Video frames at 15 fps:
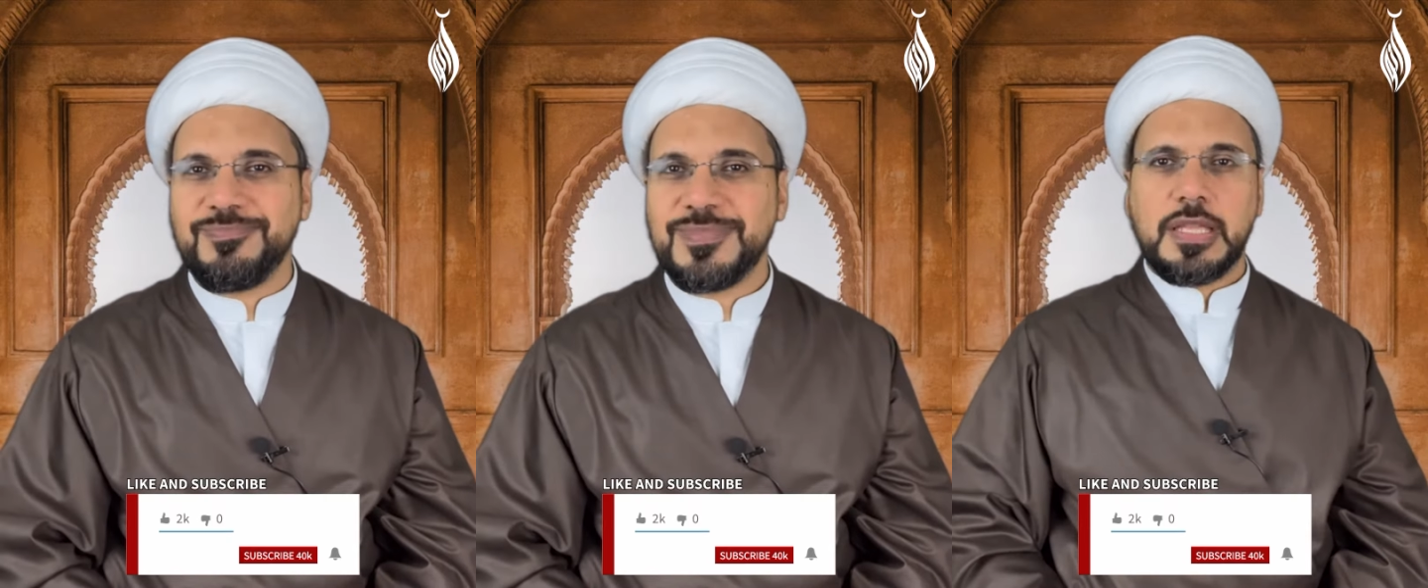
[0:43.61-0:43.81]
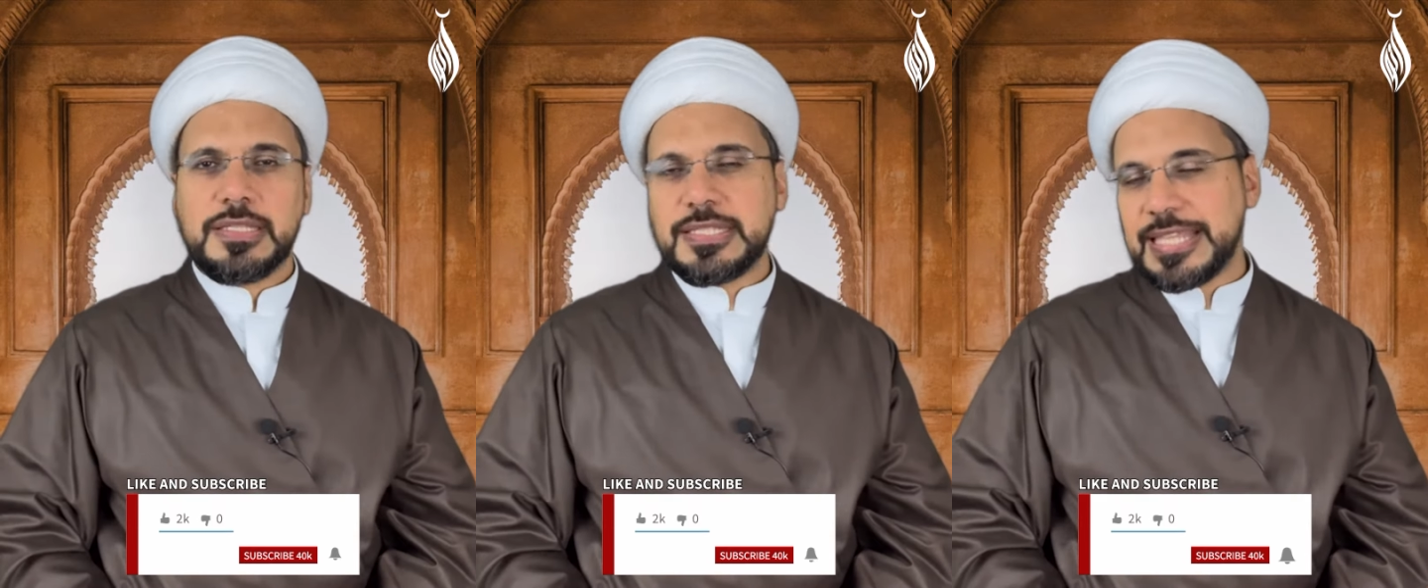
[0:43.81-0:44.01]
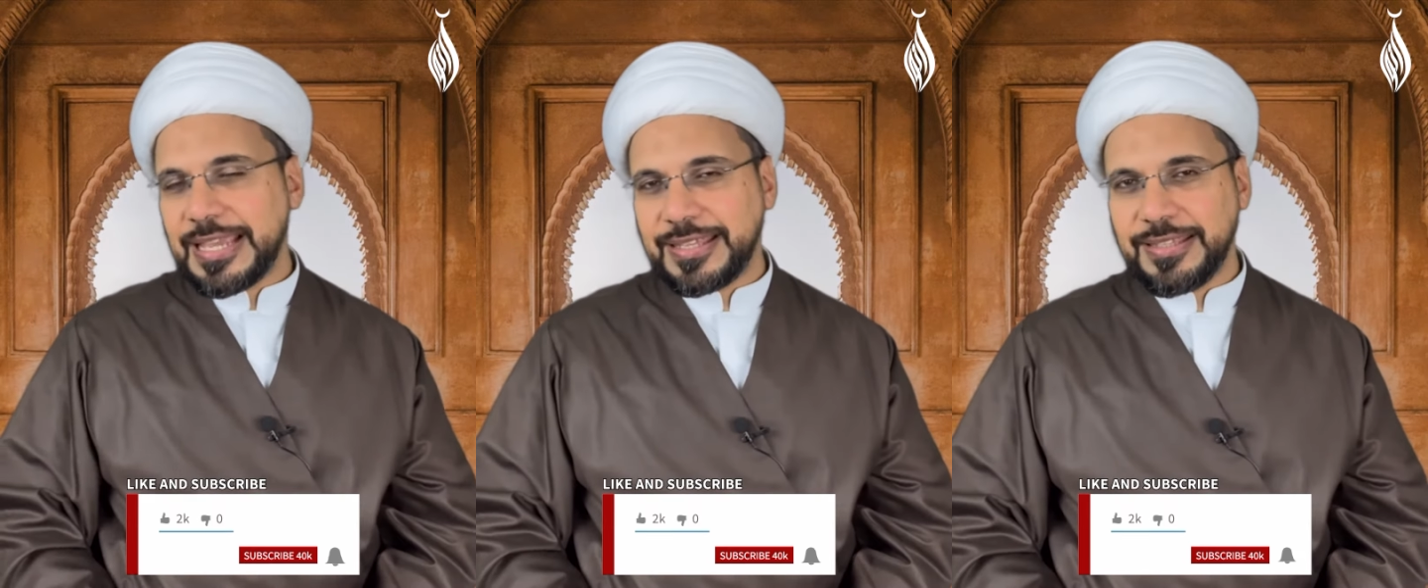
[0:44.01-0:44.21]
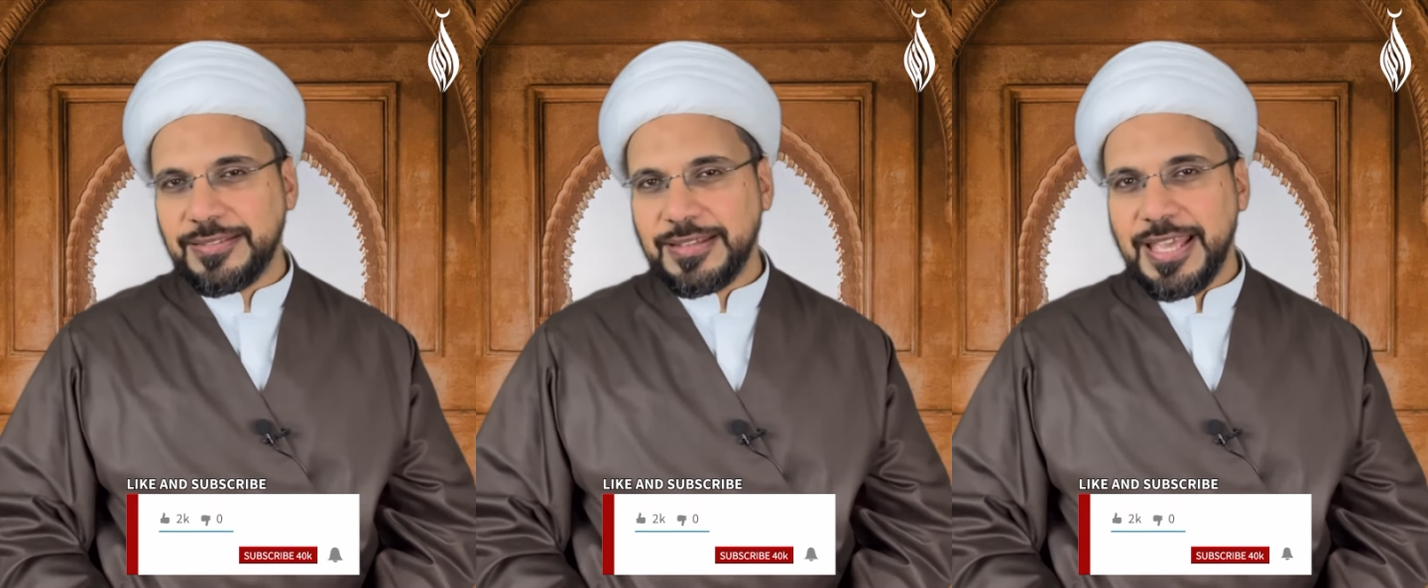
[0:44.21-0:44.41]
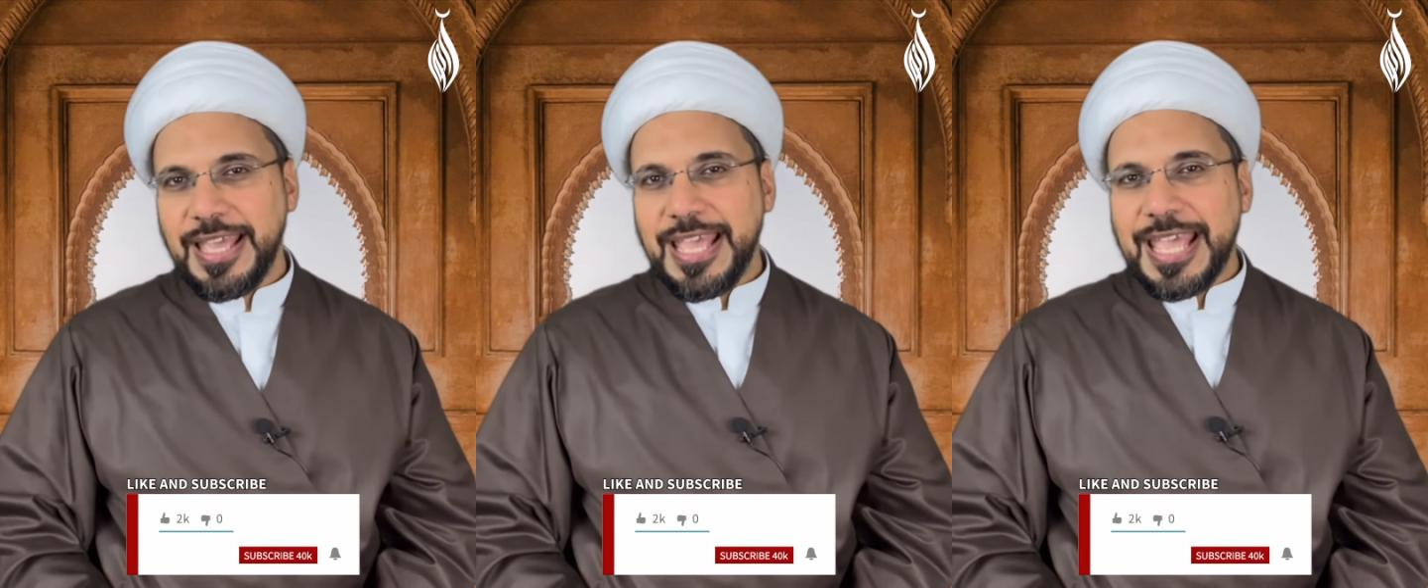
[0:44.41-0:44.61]
Second
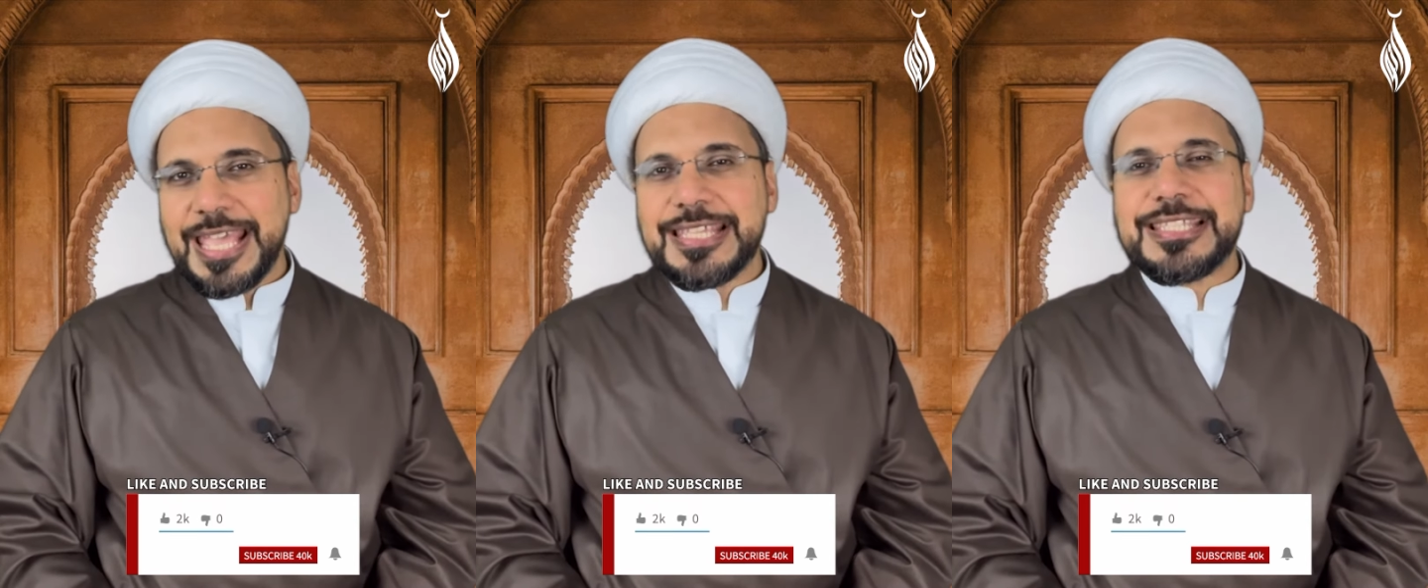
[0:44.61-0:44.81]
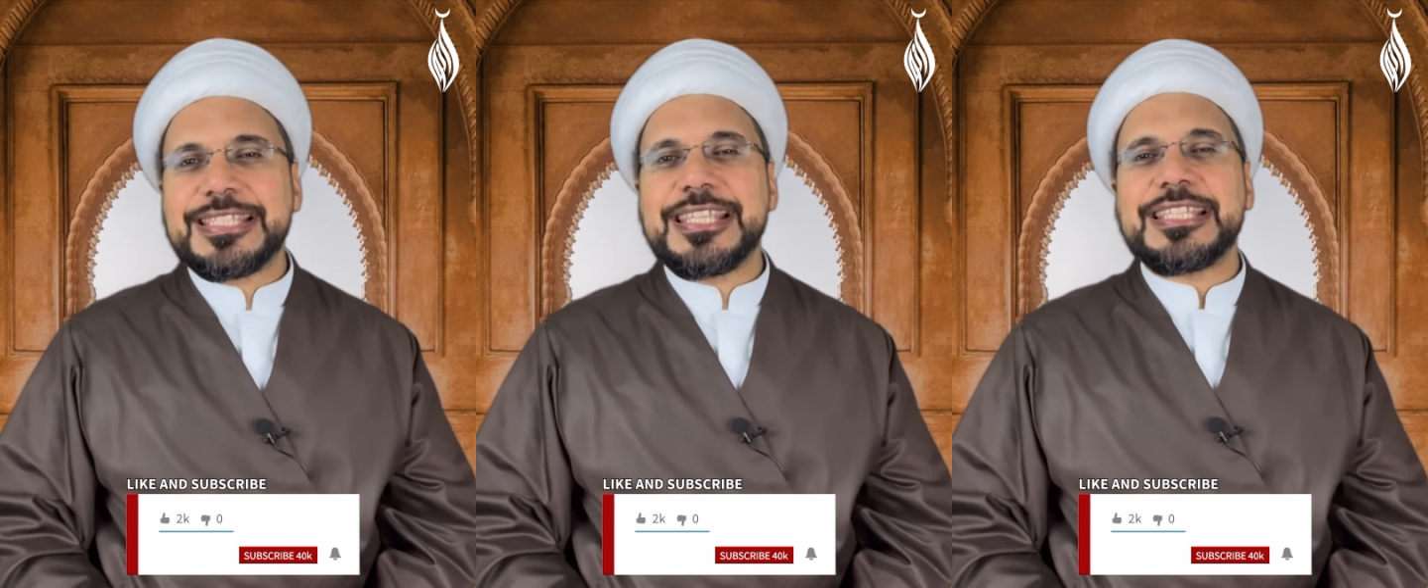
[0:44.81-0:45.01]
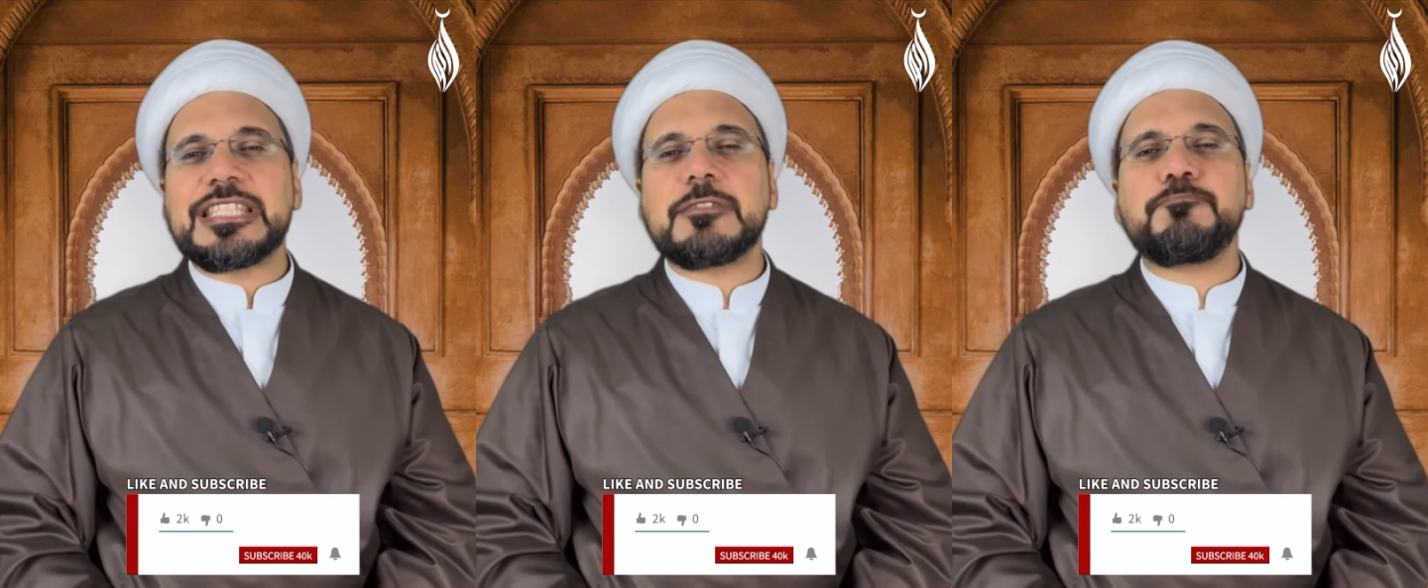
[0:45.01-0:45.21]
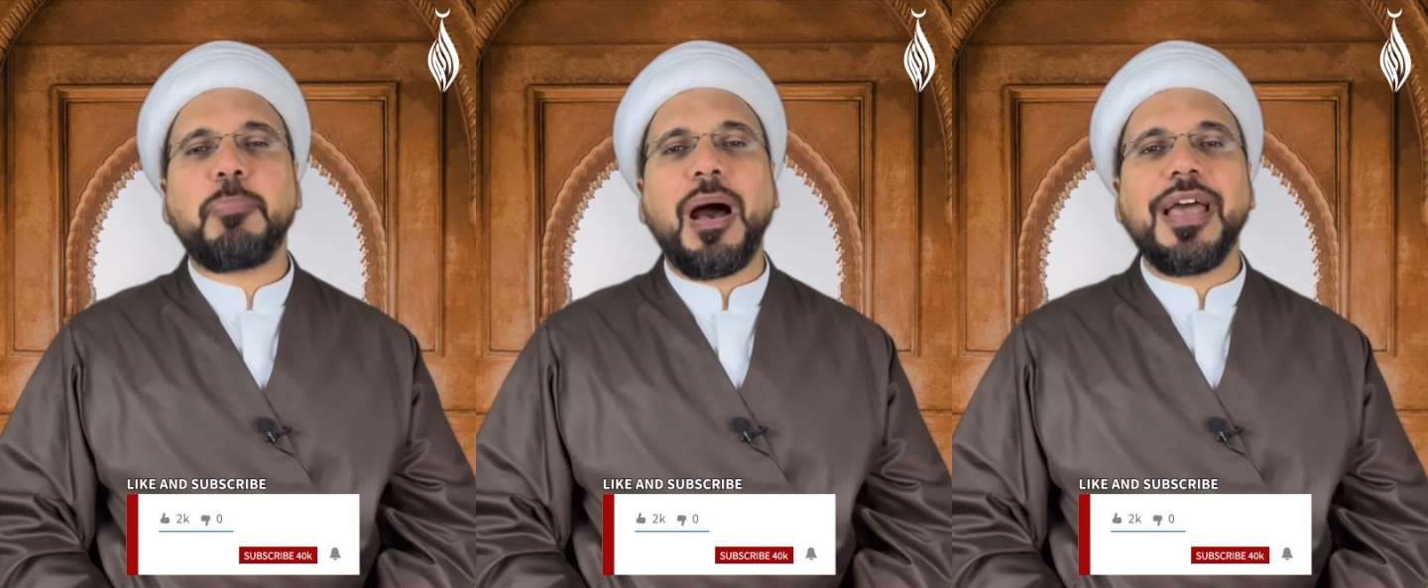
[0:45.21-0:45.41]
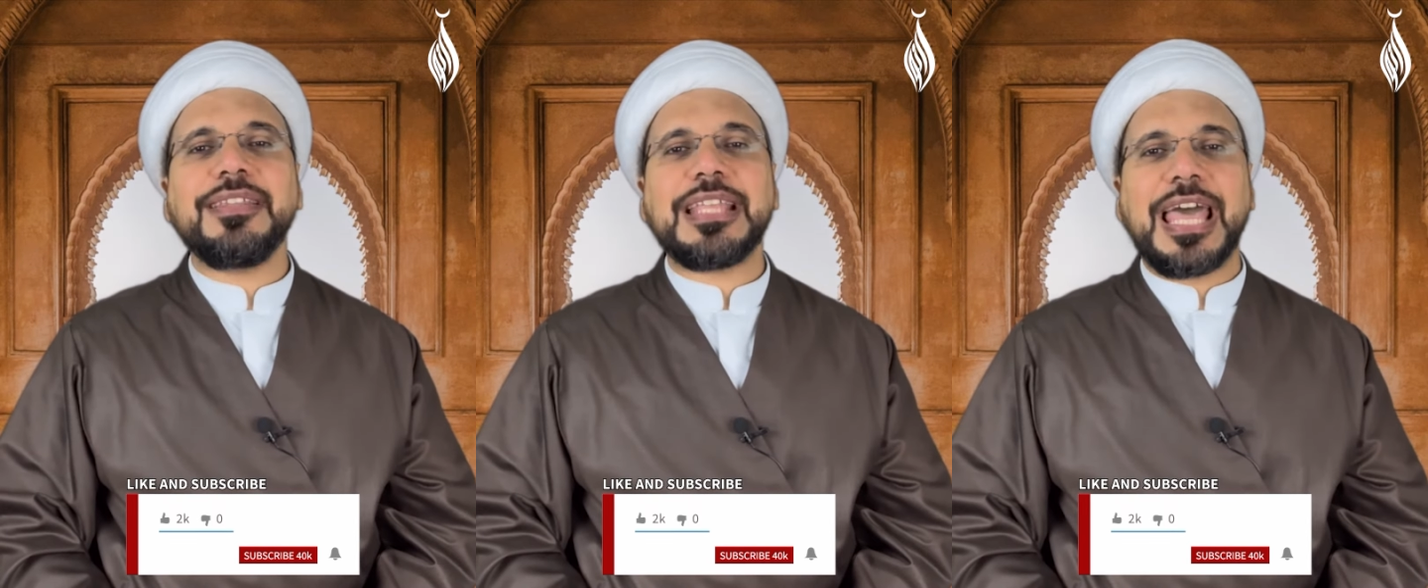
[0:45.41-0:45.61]
is, despite